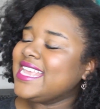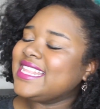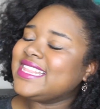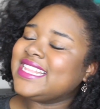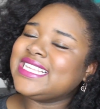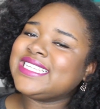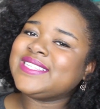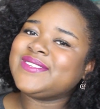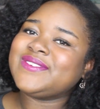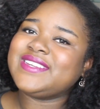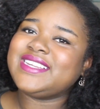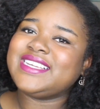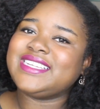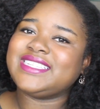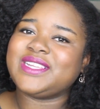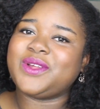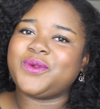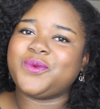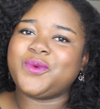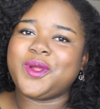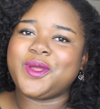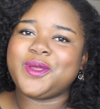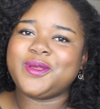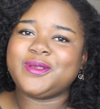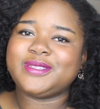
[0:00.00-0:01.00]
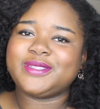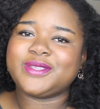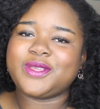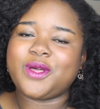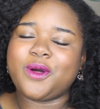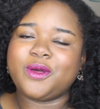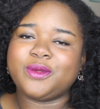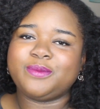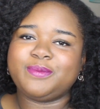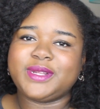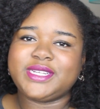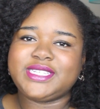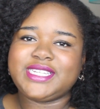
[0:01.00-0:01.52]
This one is a rose
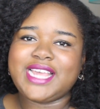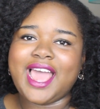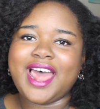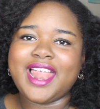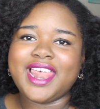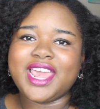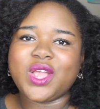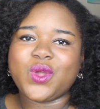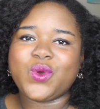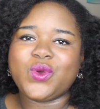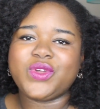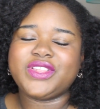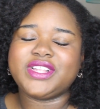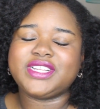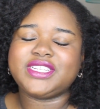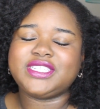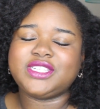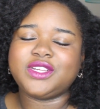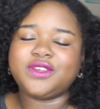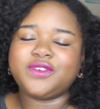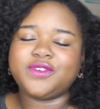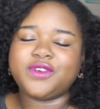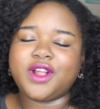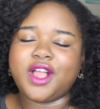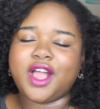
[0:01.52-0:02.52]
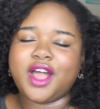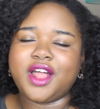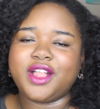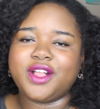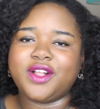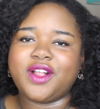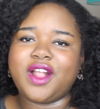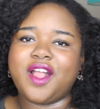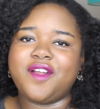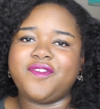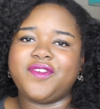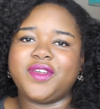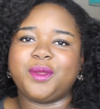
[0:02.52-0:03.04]
gold metallic with silver
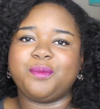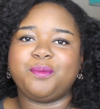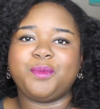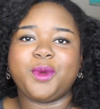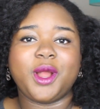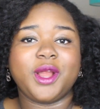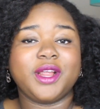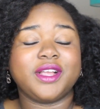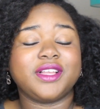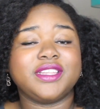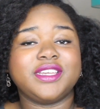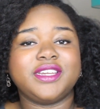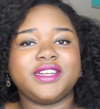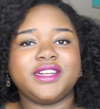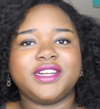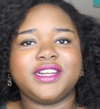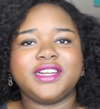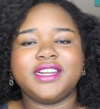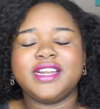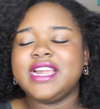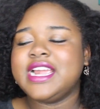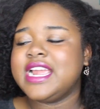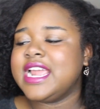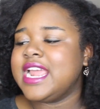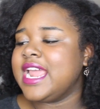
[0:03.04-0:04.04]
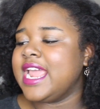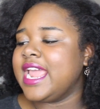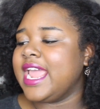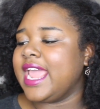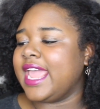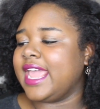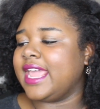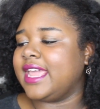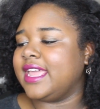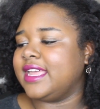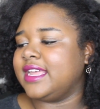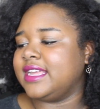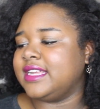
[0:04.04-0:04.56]
holographic bar glitter,
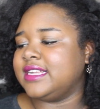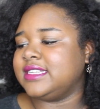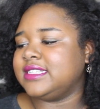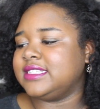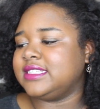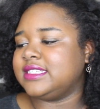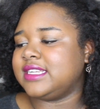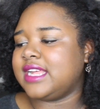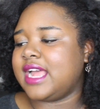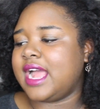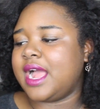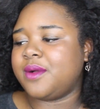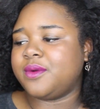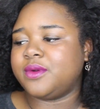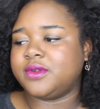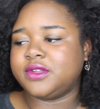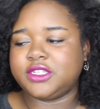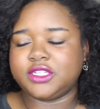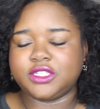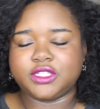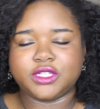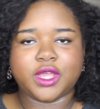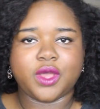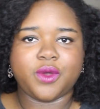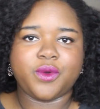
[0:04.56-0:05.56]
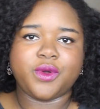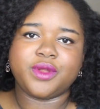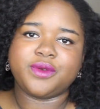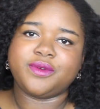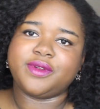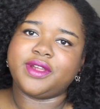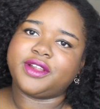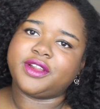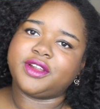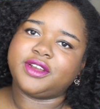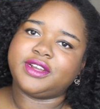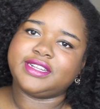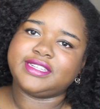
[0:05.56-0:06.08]
and I will just go on
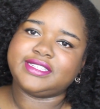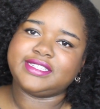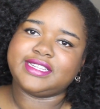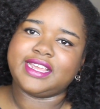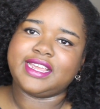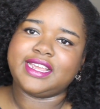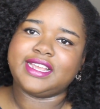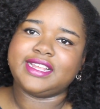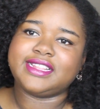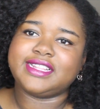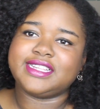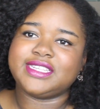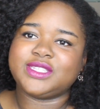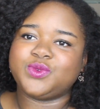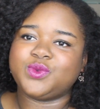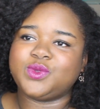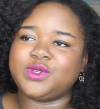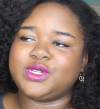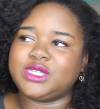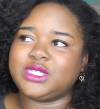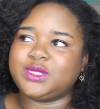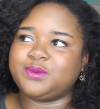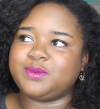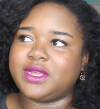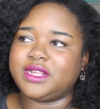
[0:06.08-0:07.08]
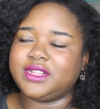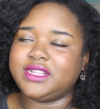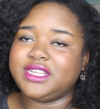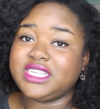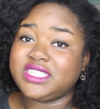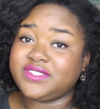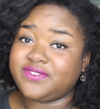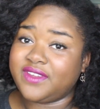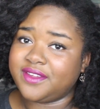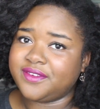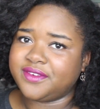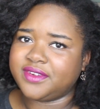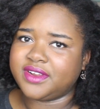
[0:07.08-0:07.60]
record as saying this one is my
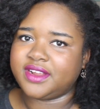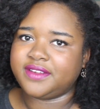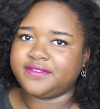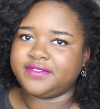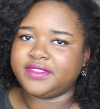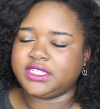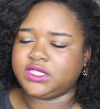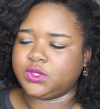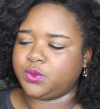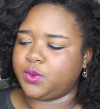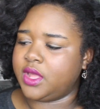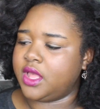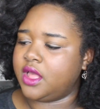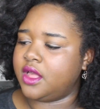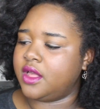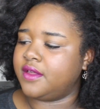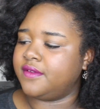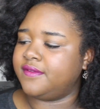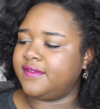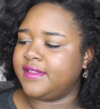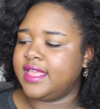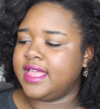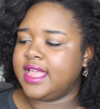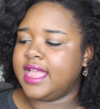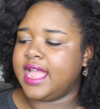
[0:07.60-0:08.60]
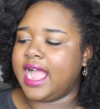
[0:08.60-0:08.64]
least favorite of the 12.